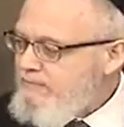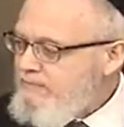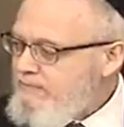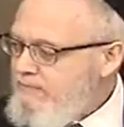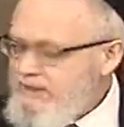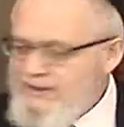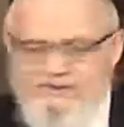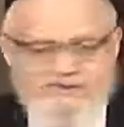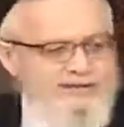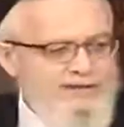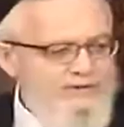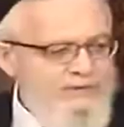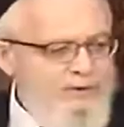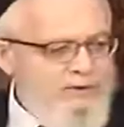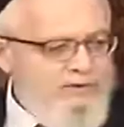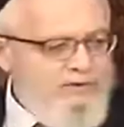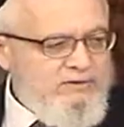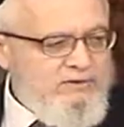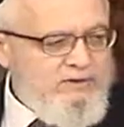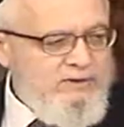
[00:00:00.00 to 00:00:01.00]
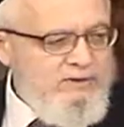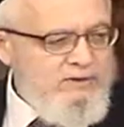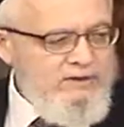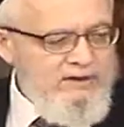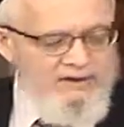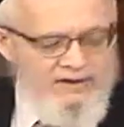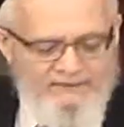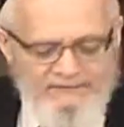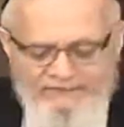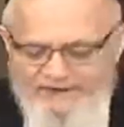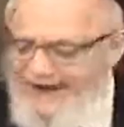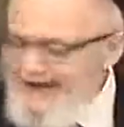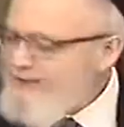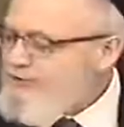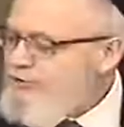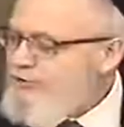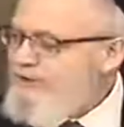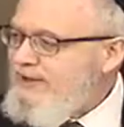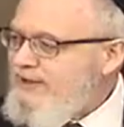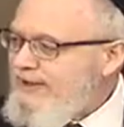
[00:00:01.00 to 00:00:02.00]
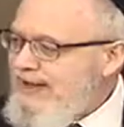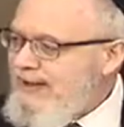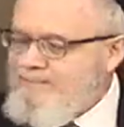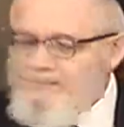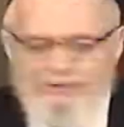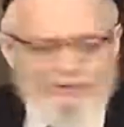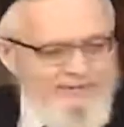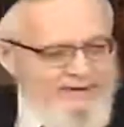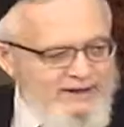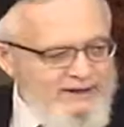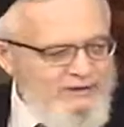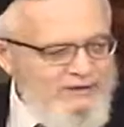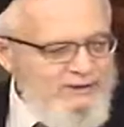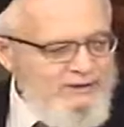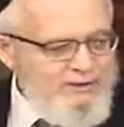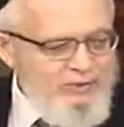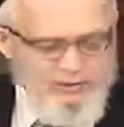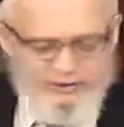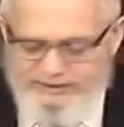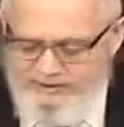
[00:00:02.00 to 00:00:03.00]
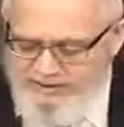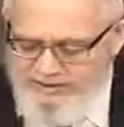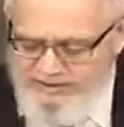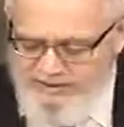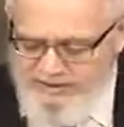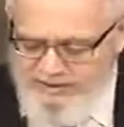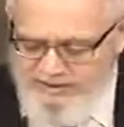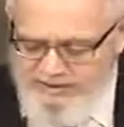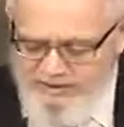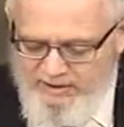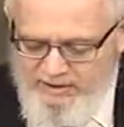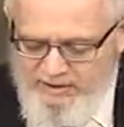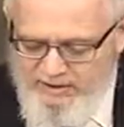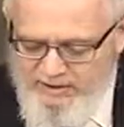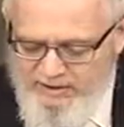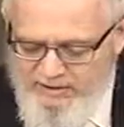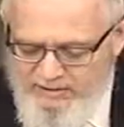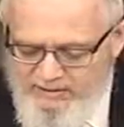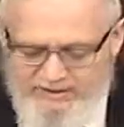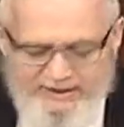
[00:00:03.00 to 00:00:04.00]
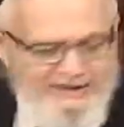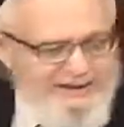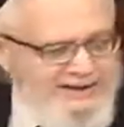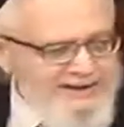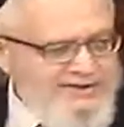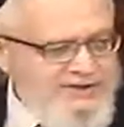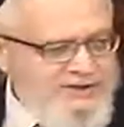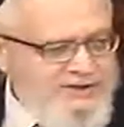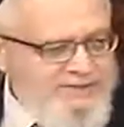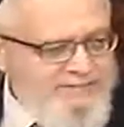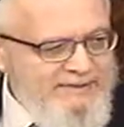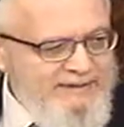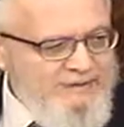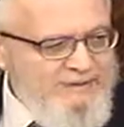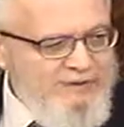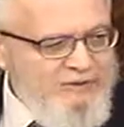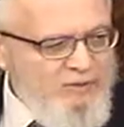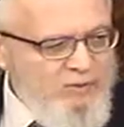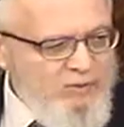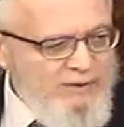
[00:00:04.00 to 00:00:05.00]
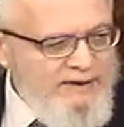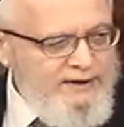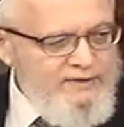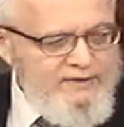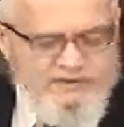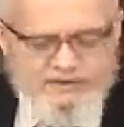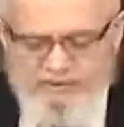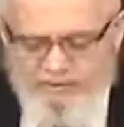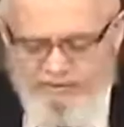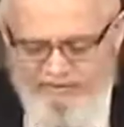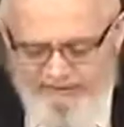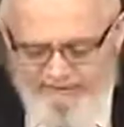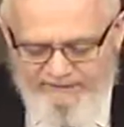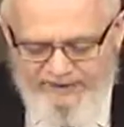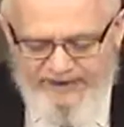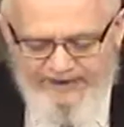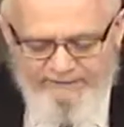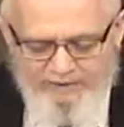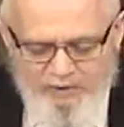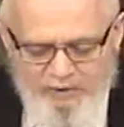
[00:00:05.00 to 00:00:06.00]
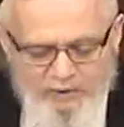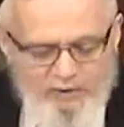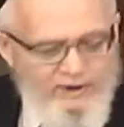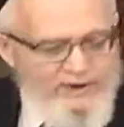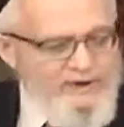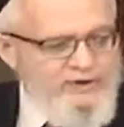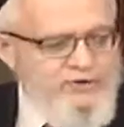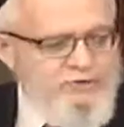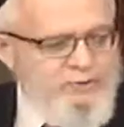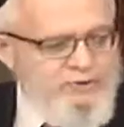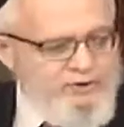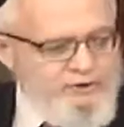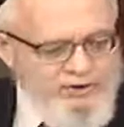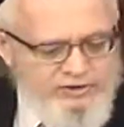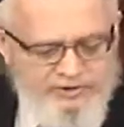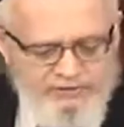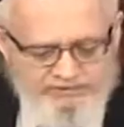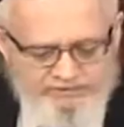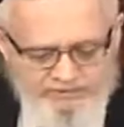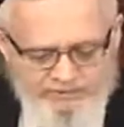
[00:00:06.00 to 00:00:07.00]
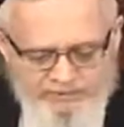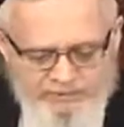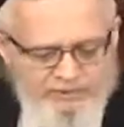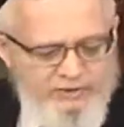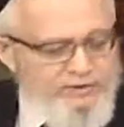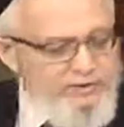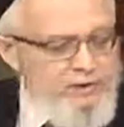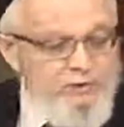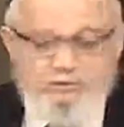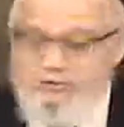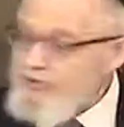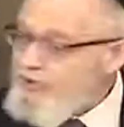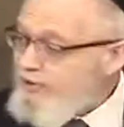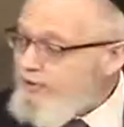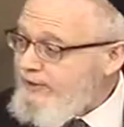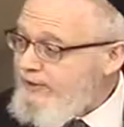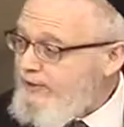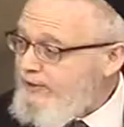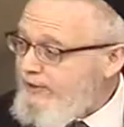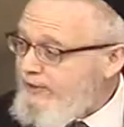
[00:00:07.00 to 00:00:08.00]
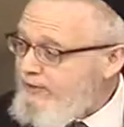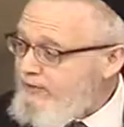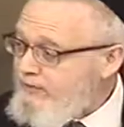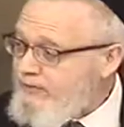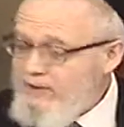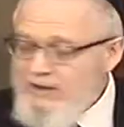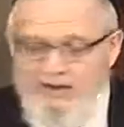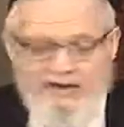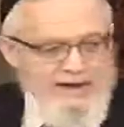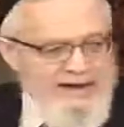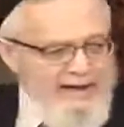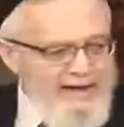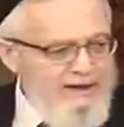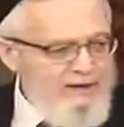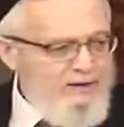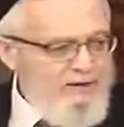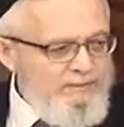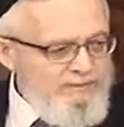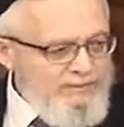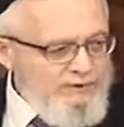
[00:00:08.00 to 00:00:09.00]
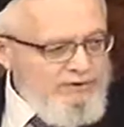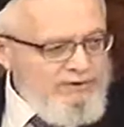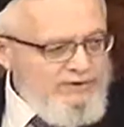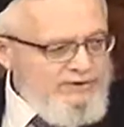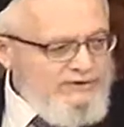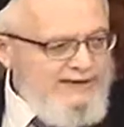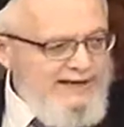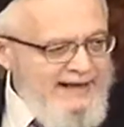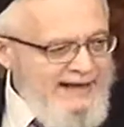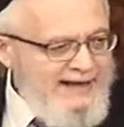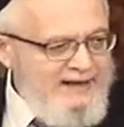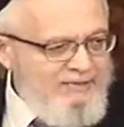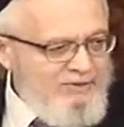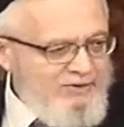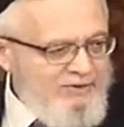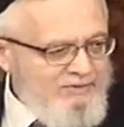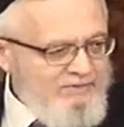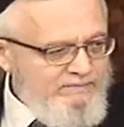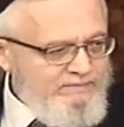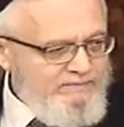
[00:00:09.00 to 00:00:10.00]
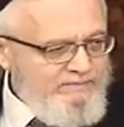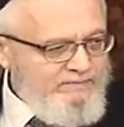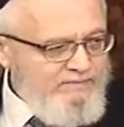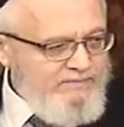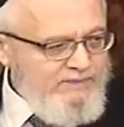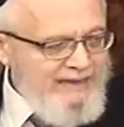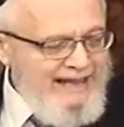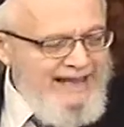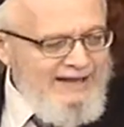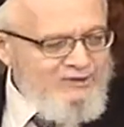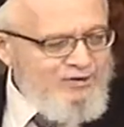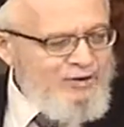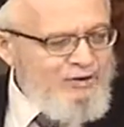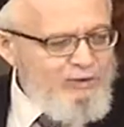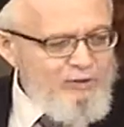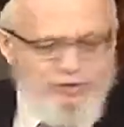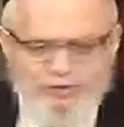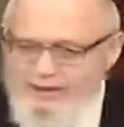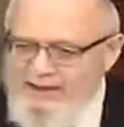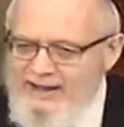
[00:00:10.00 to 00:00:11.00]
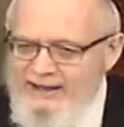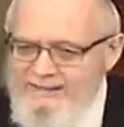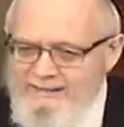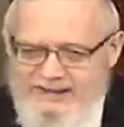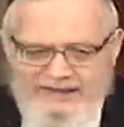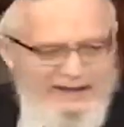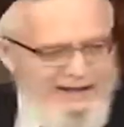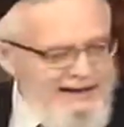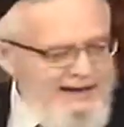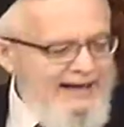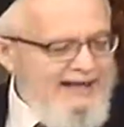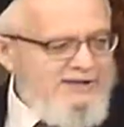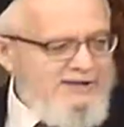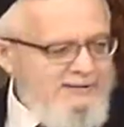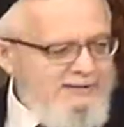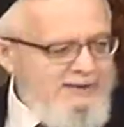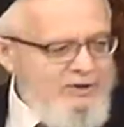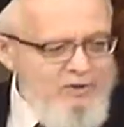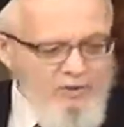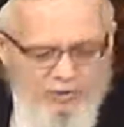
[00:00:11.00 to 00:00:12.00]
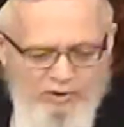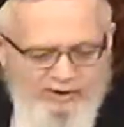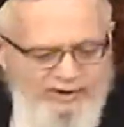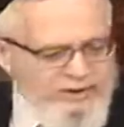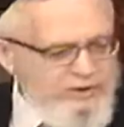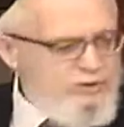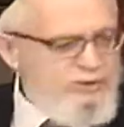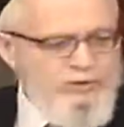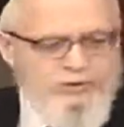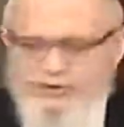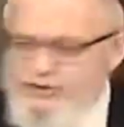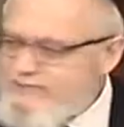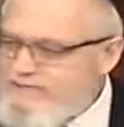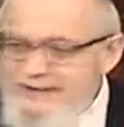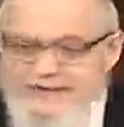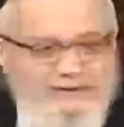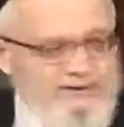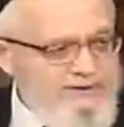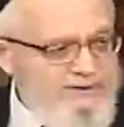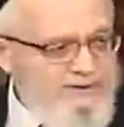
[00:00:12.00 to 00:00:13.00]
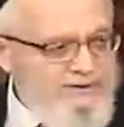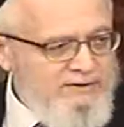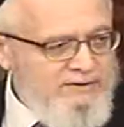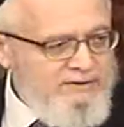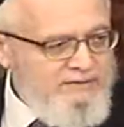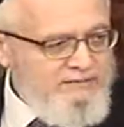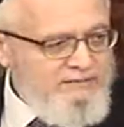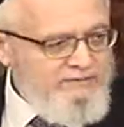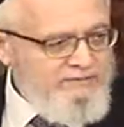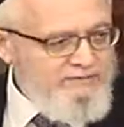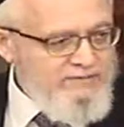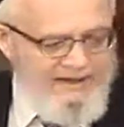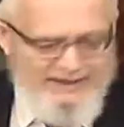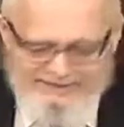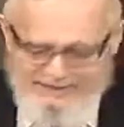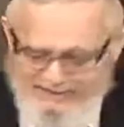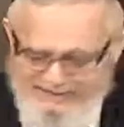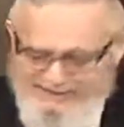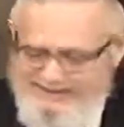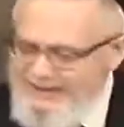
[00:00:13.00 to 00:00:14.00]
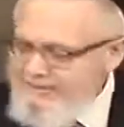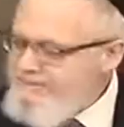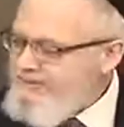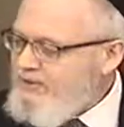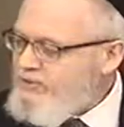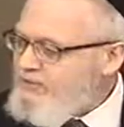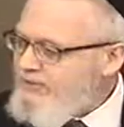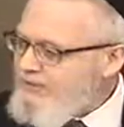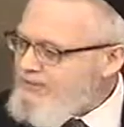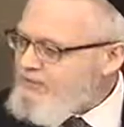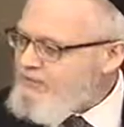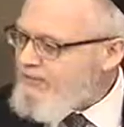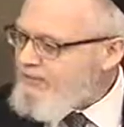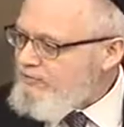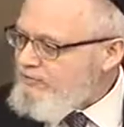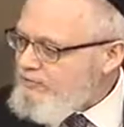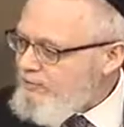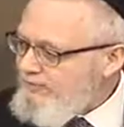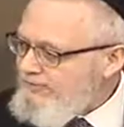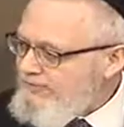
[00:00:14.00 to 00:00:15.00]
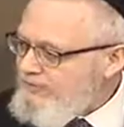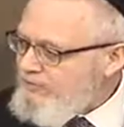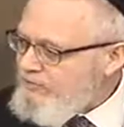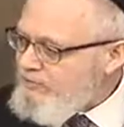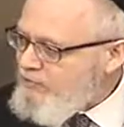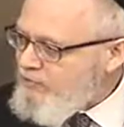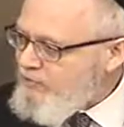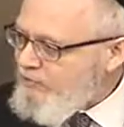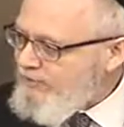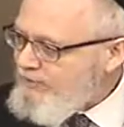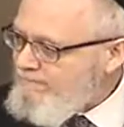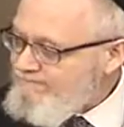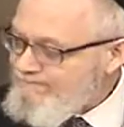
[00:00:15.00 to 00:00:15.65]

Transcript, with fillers: It's difficult. If actually, you're not permitted to do it unless it's a minted coin. So if you have coins which don't circulate, how do you purchase an animal? Outside Yerushalayim, it has to be coinage which is minted. And this is not being transferred onto a minted coin.